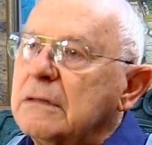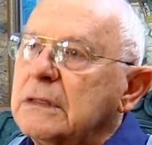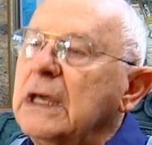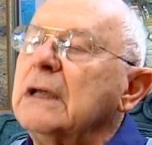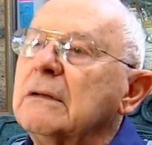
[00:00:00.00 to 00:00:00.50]

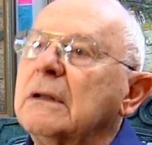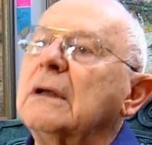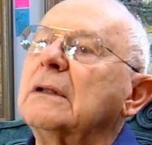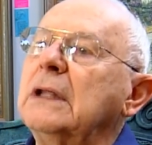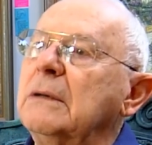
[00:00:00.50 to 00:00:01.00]
think
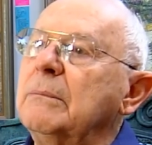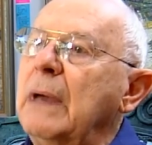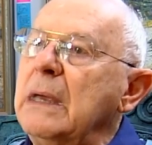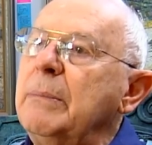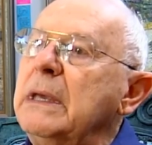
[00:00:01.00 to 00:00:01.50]
that
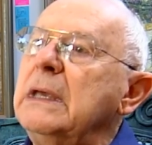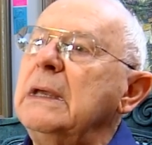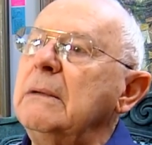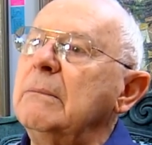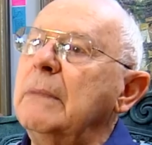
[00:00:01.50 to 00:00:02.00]

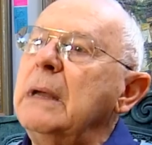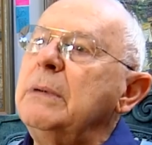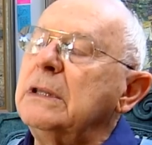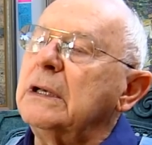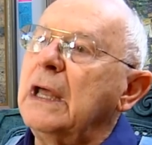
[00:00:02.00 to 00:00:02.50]

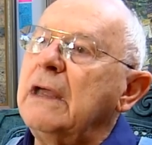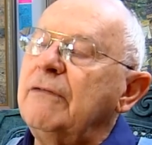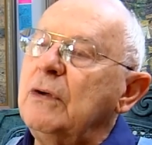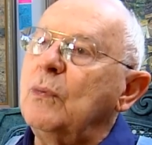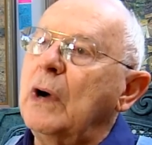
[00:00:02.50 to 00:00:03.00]
maybe the
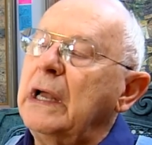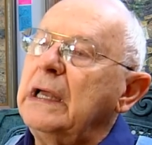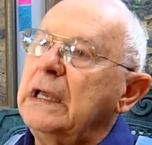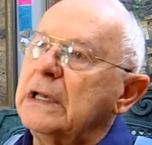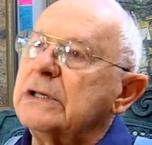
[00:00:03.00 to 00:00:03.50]
Navy way
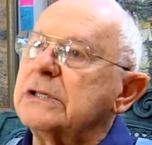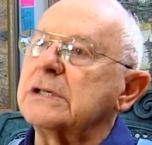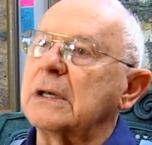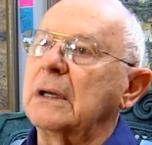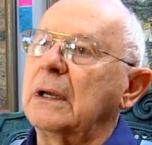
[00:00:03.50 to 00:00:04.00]

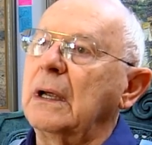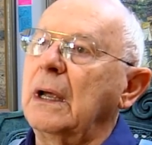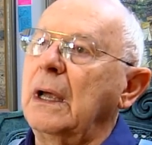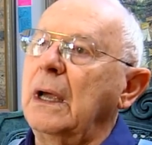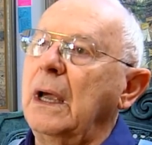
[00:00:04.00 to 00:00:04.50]
is
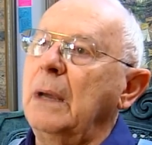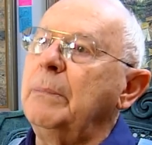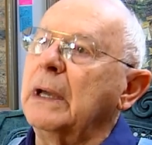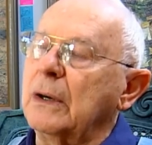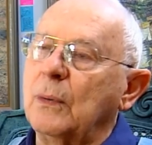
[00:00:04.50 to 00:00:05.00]
a
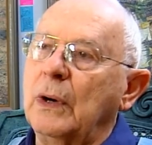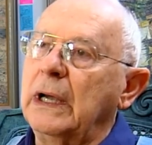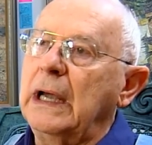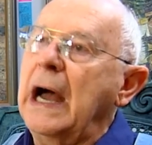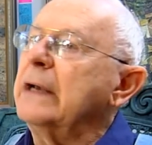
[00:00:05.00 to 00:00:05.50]
better
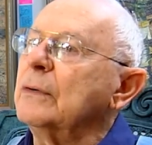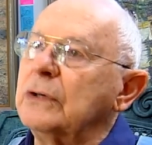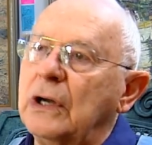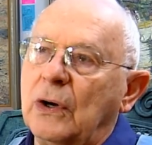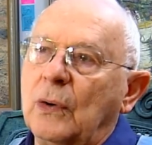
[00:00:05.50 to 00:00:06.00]
way. I
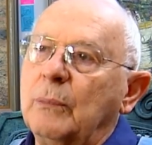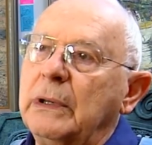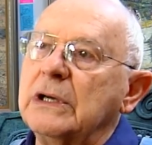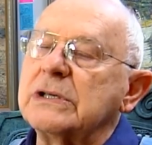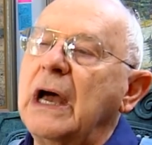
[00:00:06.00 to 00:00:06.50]
don't know, because